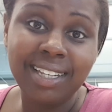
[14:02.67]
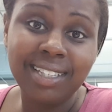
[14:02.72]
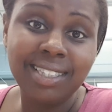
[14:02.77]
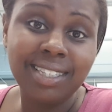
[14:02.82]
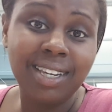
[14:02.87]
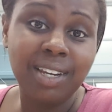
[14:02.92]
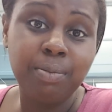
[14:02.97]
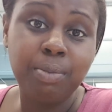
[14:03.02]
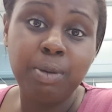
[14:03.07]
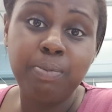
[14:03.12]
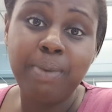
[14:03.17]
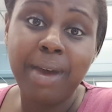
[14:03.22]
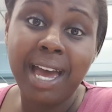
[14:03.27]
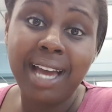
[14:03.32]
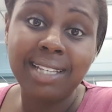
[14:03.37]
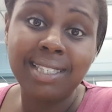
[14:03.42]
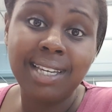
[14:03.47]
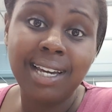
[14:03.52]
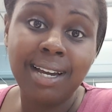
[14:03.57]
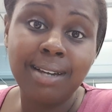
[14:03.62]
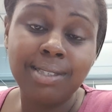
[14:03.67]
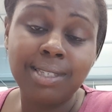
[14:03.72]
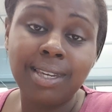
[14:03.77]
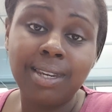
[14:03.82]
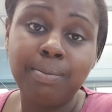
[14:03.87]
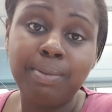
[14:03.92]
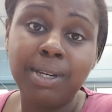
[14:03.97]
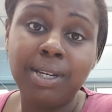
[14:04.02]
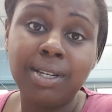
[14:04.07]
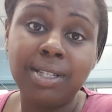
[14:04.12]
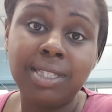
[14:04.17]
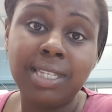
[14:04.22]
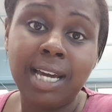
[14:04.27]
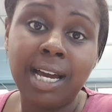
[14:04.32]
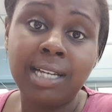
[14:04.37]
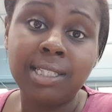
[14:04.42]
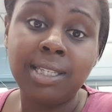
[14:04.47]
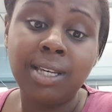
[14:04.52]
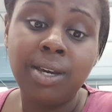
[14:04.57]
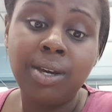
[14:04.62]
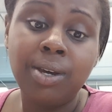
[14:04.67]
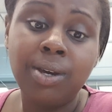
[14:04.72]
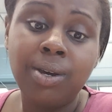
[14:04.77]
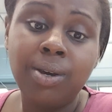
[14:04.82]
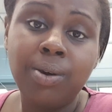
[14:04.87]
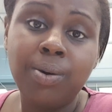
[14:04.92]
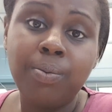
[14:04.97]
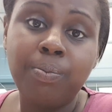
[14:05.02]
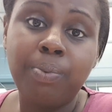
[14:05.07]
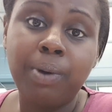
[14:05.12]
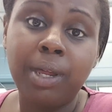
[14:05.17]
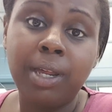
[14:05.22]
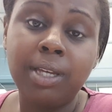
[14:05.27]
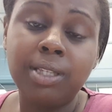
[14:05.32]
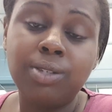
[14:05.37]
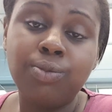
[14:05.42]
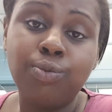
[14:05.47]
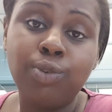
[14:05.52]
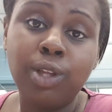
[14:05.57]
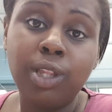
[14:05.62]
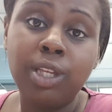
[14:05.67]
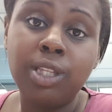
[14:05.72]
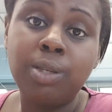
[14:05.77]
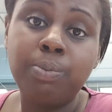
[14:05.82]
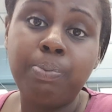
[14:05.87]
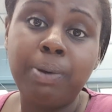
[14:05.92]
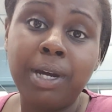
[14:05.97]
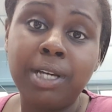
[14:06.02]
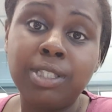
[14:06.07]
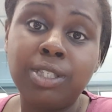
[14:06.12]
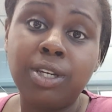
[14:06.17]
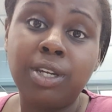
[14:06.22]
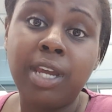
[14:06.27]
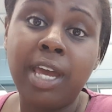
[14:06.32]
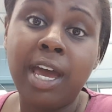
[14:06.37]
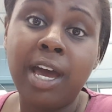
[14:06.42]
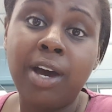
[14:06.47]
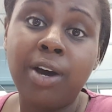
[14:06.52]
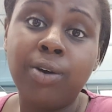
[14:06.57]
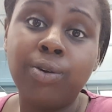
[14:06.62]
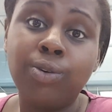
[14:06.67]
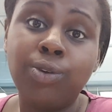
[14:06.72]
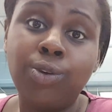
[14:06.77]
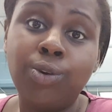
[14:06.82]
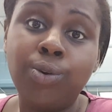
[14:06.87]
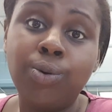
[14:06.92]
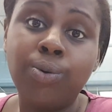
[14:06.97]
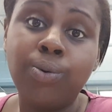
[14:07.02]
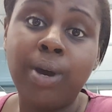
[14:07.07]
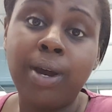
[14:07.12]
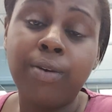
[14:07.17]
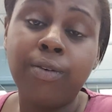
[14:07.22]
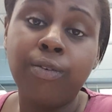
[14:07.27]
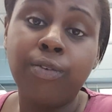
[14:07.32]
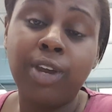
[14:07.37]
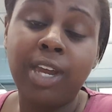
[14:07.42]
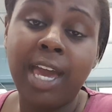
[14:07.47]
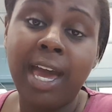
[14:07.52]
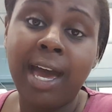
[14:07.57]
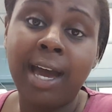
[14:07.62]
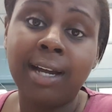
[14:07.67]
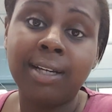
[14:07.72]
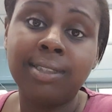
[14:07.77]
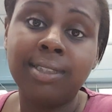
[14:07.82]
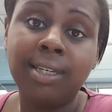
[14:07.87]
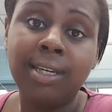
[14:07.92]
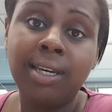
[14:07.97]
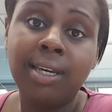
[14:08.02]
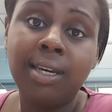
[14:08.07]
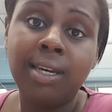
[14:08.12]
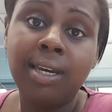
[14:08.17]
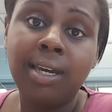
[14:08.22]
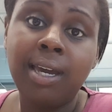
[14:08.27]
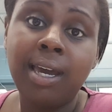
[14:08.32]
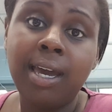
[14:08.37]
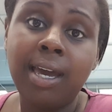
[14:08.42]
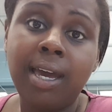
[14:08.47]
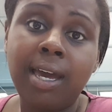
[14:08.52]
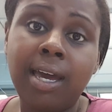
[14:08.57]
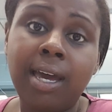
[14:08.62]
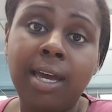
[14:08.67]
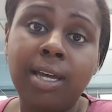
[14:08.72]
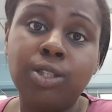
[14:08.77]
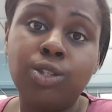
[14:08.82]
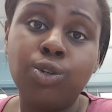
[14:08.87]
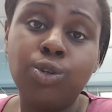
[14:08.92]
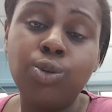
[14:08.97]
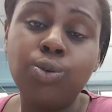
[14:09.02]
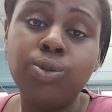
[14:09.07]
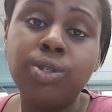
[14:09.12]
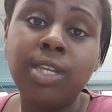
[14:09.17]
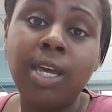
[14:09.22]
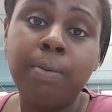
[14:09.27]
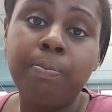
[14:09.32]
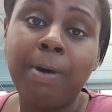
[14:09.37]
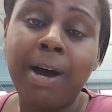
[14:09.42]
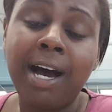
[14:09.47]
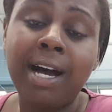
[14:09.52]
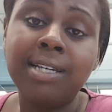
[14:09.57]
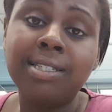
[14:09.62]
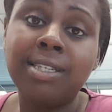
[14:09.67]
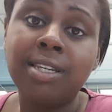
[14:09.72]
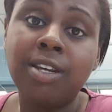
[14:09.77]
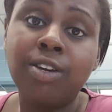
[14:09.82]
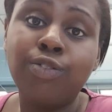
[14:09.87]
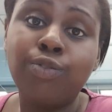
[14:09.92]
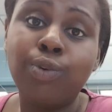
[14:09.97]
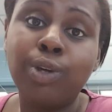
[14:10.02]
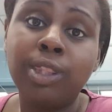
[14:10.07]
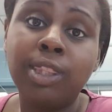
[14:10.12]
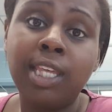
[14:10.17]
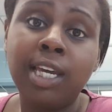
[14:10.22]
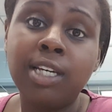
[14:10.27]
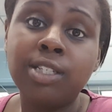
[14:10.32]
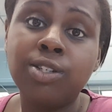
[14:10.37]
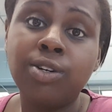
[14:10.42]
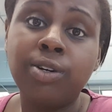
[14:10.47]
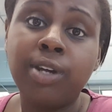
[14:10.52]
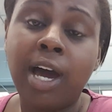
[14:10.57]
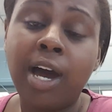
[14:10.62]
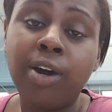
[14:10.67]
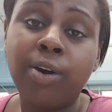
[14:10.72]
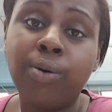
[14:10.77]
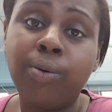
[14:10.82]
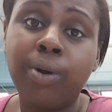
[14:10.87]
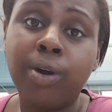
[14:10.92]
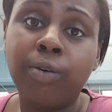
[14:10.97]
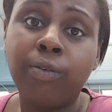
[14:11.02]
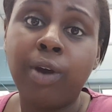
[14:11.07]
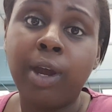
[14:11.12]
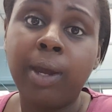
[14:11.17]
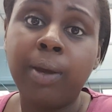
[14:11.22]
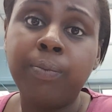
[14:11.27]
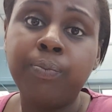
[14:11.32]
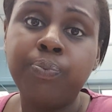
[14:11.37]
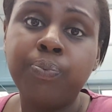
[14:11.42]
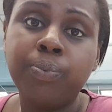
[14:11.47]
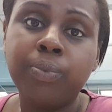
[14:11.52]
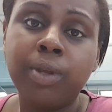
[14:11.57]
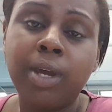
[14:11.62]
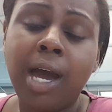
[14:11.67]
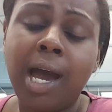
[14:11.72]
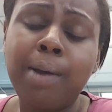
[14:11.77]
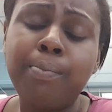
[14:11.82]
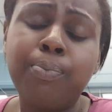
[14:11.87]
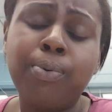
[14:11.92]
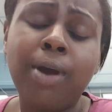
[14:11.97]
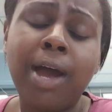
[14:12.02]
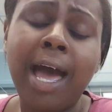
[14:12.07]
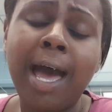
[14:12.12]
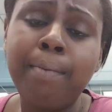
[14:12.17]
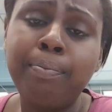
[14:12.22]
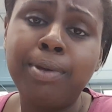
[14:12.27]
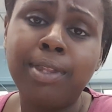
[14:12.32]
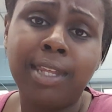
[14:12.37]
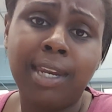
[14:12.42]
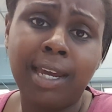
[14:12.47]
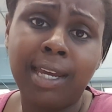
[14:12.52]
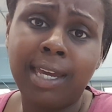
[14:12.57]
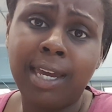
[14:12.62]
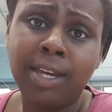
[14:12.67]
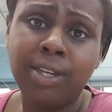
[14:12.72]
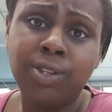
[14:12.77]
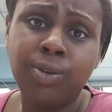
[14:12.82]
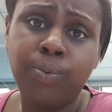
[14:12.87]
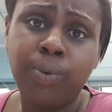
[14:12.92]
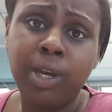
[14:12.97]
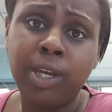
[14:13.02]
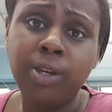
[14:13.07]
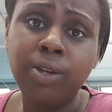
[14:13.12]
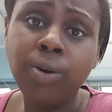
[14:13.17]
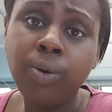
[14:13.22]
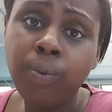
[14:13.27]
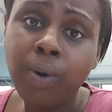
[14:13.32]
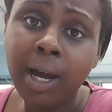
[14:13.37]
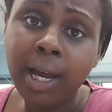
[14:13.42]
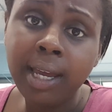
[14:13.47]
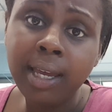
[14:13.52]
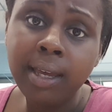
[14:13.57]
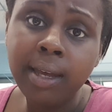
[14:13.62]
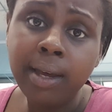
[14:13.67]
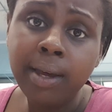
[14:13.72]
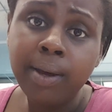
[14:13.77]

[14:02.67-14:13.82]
It's going to be bad times, it's going to be good times. But it really depends on how you react. Do you stay positive when things are not going right? I'm happy that I gained the weight. You know why?